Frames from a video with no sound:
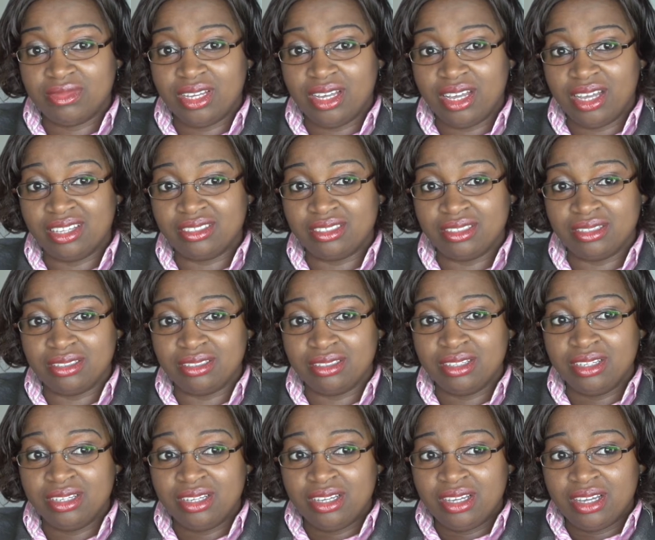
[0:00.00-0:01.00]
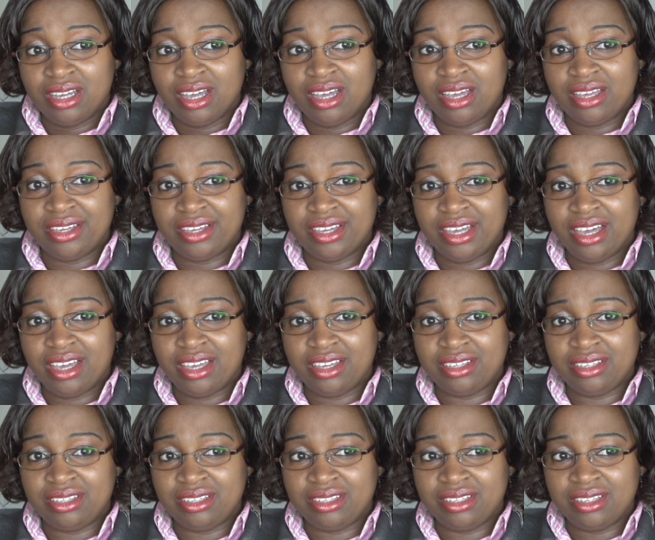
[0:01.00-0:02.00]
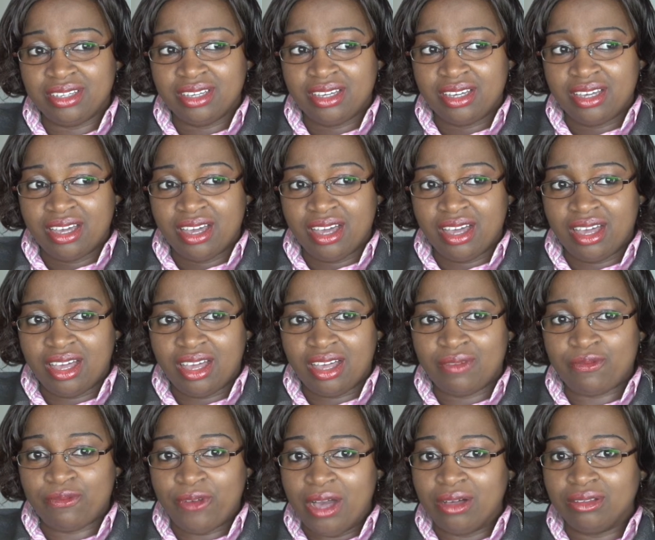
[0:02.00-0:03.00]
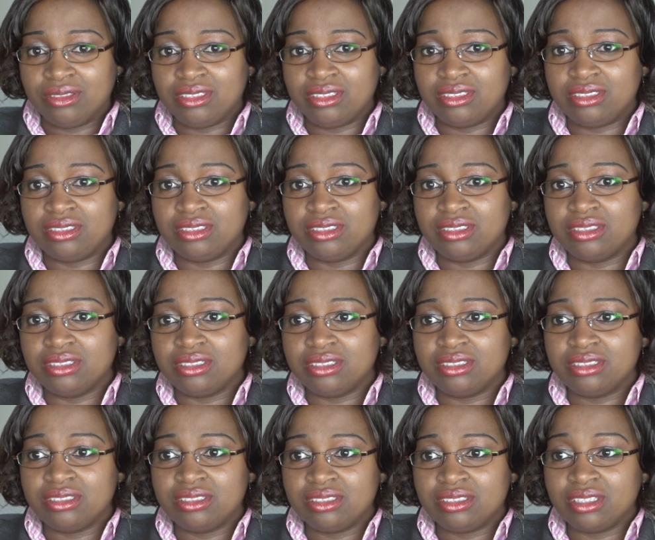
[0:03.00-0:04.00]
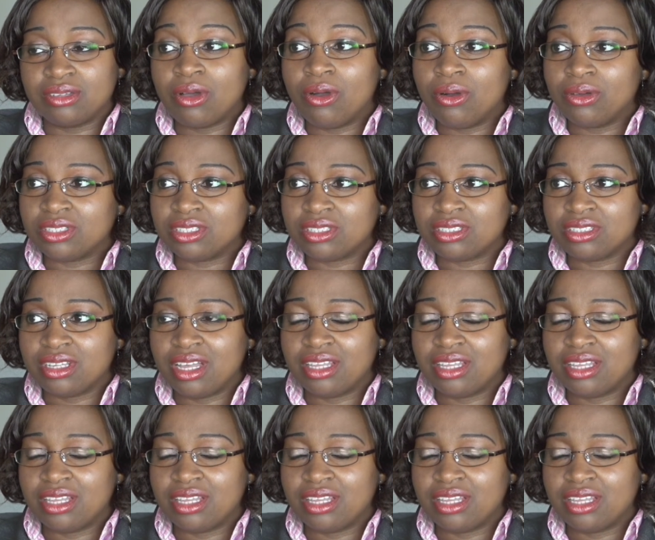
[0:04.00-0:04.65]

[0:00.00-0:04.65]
I found the course,